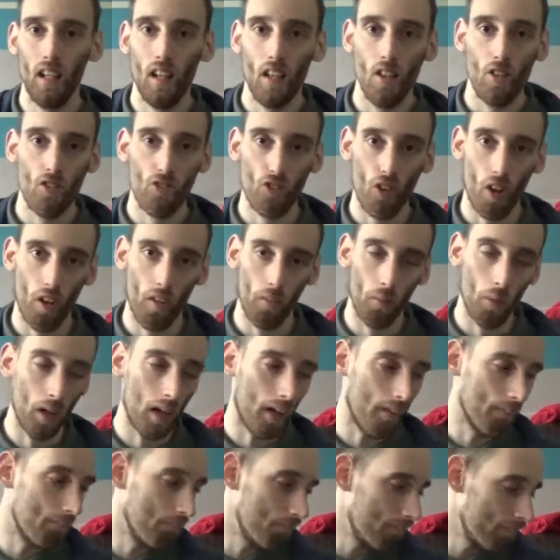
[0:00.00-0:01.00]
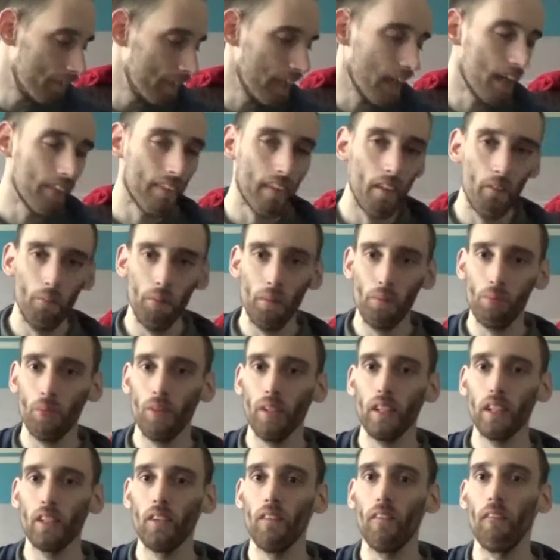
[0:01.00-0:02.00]
So, yeah, that would be
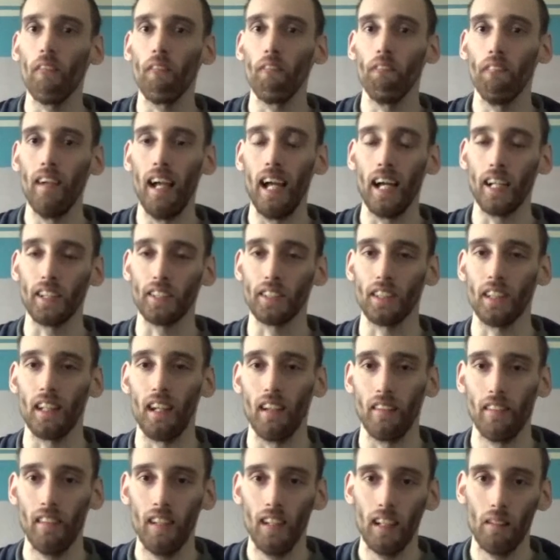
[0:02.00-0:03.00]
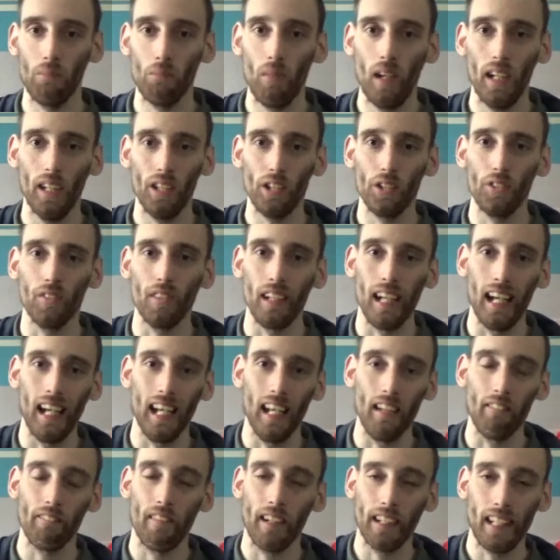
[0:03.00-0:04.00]
pretty cool, actually. I think I might do
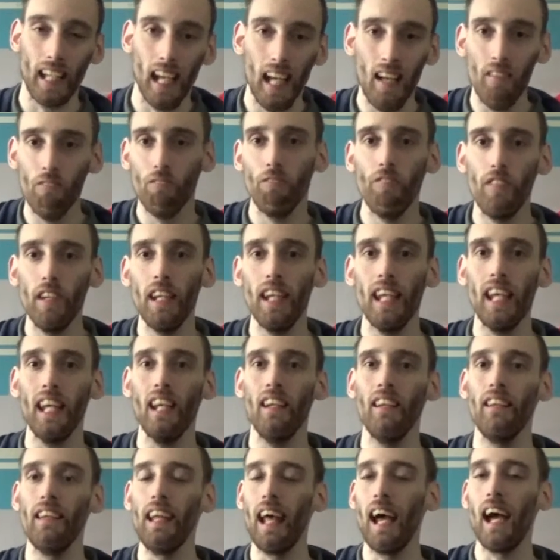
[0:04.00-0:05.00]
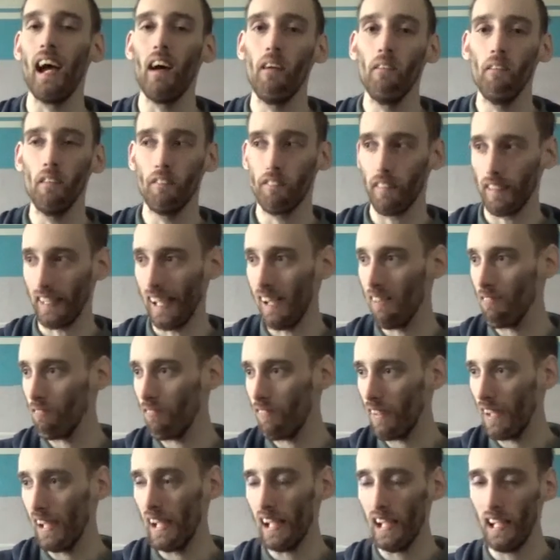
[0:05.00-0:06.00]
that. If I can't fit it in now, if I can't
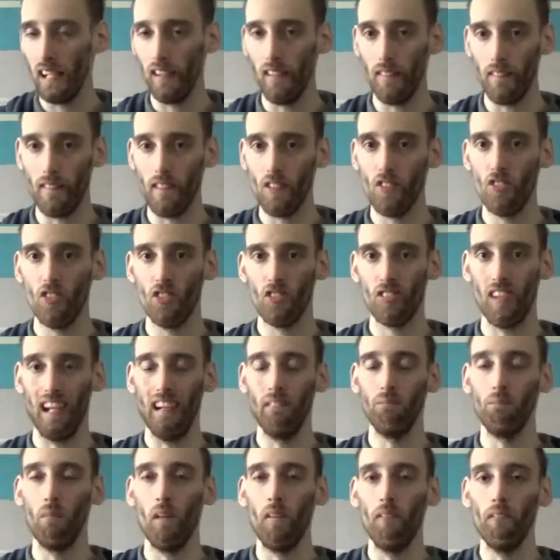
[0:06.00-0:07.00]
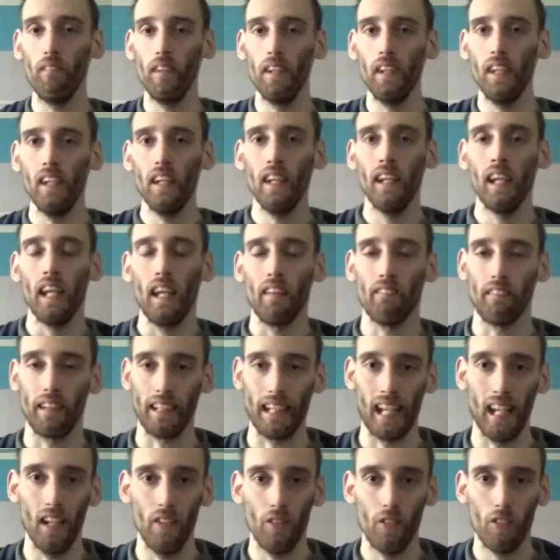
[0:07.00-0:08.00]
fit it in at this exact moment, if I
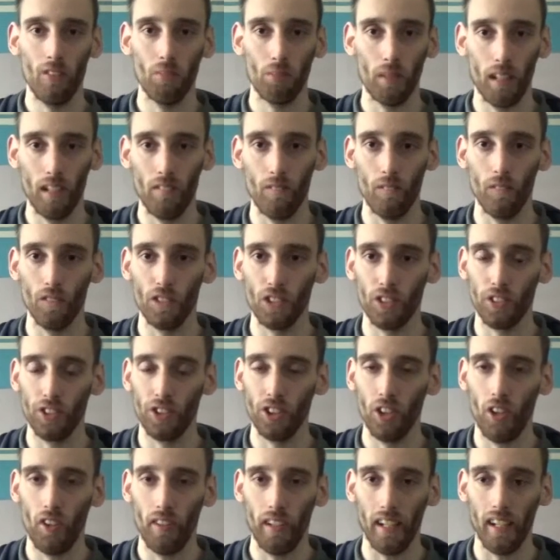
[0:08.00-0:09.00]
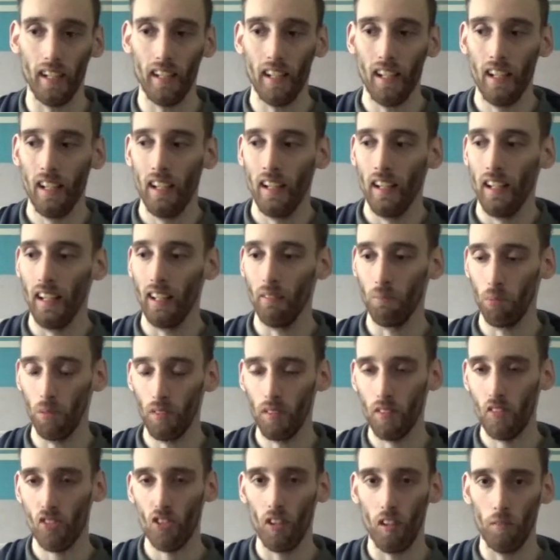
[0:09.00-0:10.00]
can't do the playthroughs Uncharted
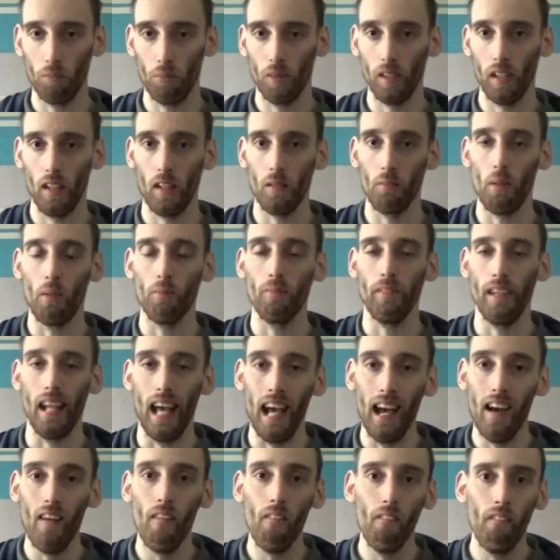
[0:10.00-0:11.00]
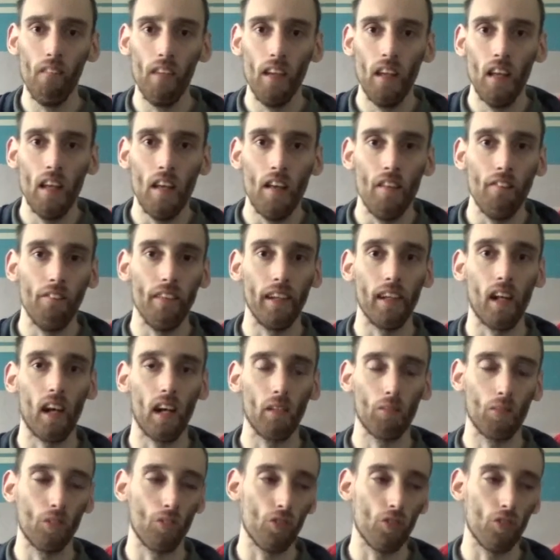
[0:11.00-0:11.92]
and start putting them up now, then I will